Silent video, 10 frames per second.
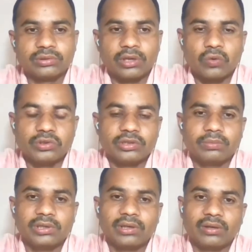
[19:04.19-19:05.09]

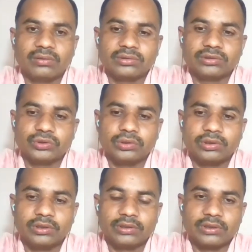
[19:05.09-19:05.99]
countable nouns
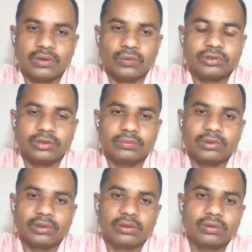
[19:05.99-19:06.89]
or
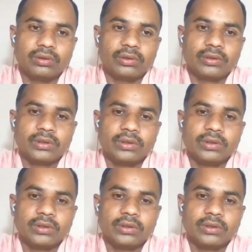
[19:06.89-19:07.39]
uncountable, or